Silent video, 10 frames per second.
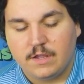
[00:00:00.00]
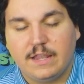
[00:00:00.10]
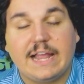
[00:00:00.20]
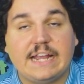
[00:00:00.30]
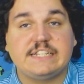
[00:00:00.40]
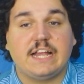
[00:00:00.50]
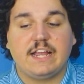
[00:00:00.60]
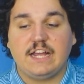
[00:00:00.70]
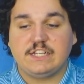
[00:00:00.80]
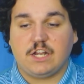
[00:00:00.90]
Like I said,
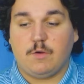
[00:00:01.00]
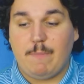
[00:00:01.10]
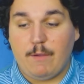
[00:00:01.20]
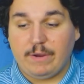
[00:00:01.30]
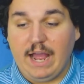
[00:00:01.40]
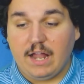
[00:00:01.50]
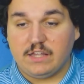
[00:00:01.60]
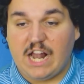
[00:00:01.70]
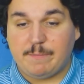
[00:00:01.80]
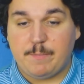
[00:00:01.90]
guys, oh man, we got a
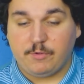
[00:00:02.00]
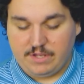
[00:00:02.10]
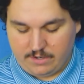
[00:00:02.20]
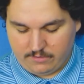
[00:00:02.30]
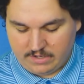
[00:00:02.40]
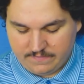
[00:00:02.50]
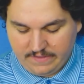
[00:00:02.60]
lot of people here.